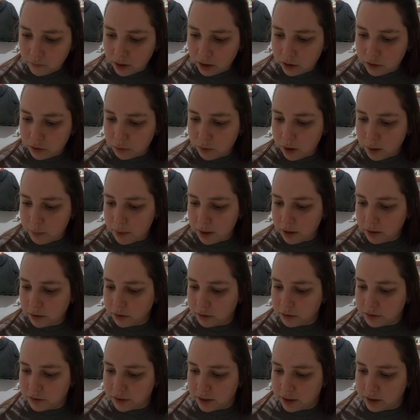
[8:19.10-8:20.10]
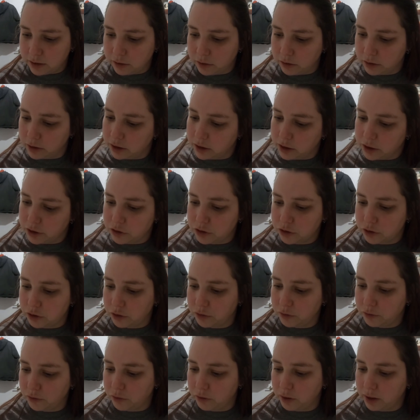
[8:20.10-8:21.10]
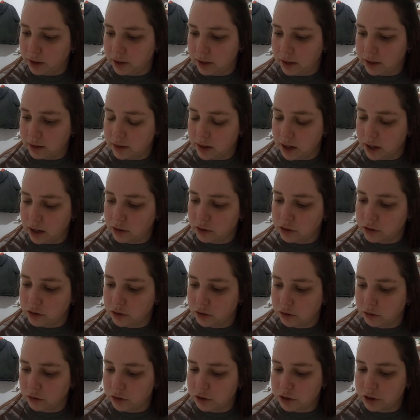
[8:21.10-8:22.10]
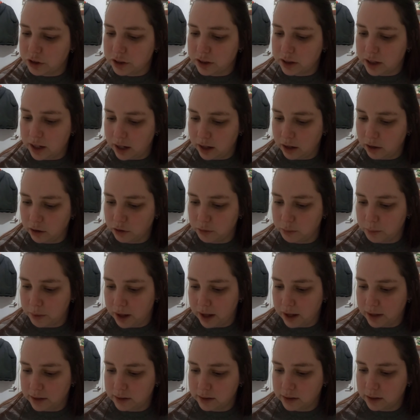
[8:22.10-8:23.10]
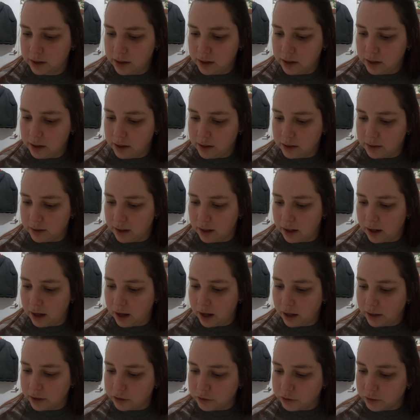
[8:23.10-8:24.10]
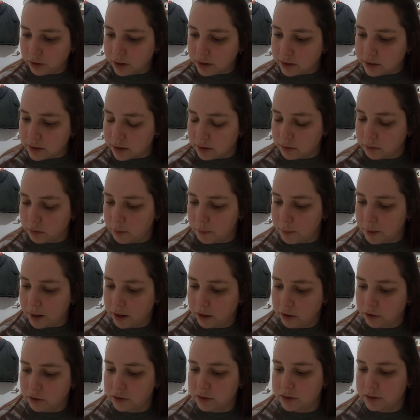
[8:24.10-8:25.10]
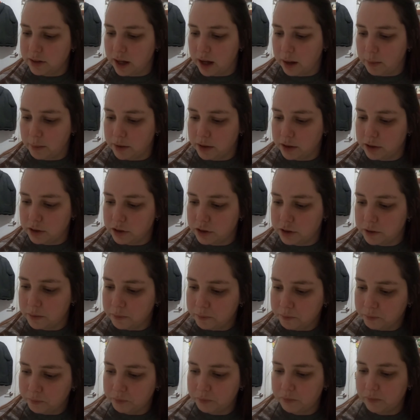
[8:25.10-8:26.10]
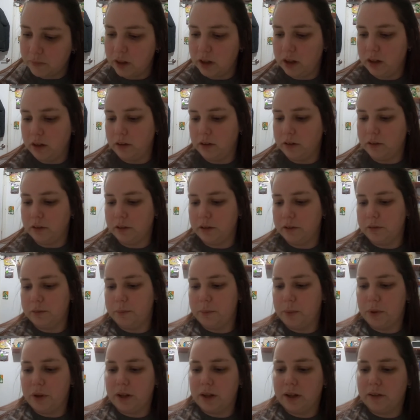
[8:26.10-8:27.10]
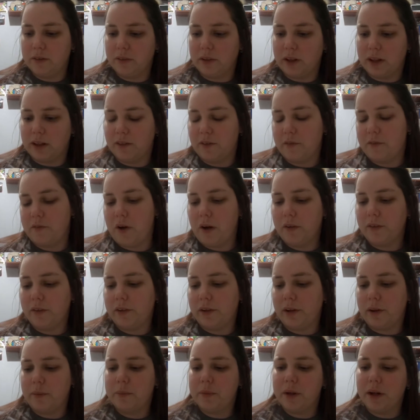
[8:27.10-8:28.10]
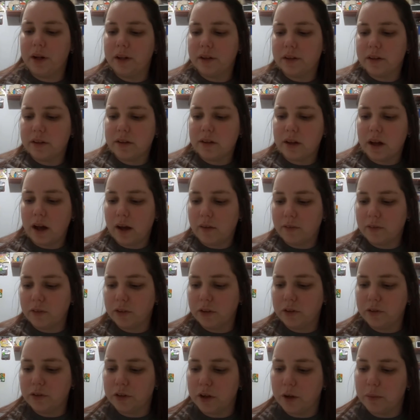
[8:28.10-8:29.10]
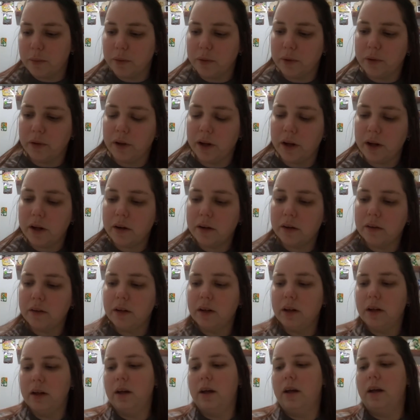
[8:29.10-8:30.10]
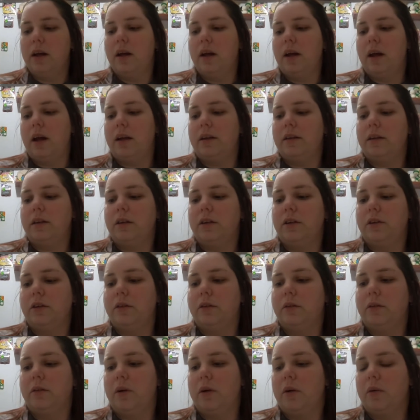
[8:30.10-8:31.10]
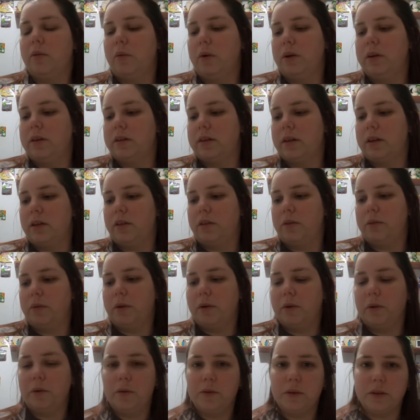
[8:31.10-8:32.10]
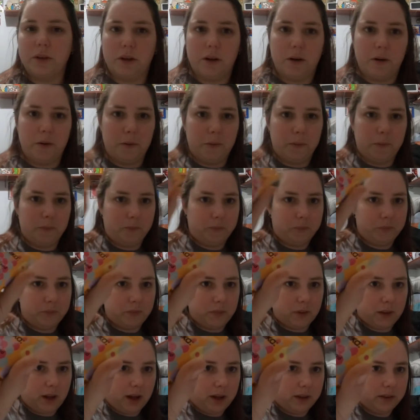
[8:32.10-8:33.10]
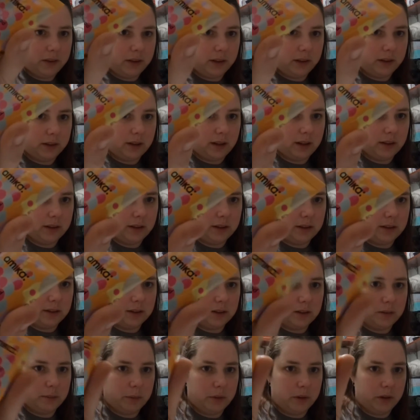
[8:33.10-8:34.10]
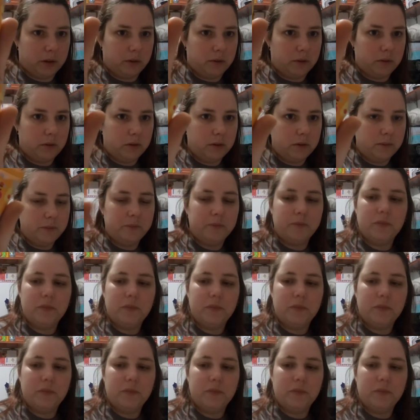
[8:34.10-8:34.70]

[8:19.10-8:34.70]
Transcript: Swap out your standard conditioner for an intense, nourishing hair mask that hydrates and repairs damage. You know, you put it in for like 5 to 10 minutes after you shampoo your hair, and then you rinse it through. So I think that this is pretty cool.